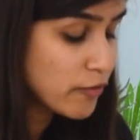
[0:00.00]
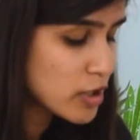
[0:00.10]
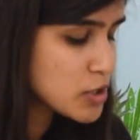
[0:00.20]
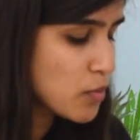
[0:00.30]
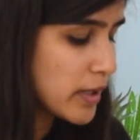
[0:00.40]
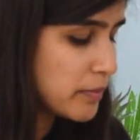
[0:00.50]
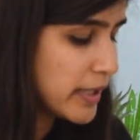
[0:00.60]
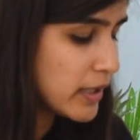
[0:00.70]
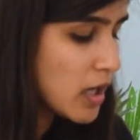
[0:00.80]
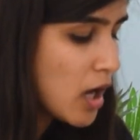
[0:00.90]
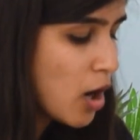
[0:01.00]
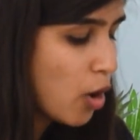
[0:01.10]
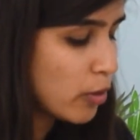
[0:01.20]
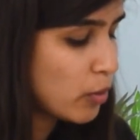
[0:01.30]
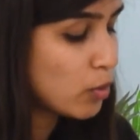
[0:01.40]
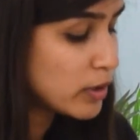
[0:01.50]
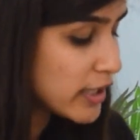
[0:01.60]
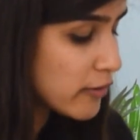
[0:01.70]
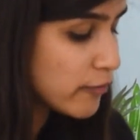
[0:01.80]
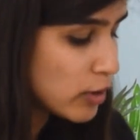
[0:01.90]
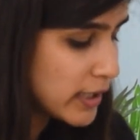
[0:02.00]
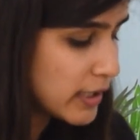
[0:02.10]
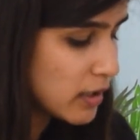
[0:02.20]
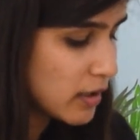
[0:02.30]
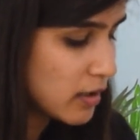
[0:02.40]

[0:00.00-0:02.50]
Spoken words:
first one being, only a fully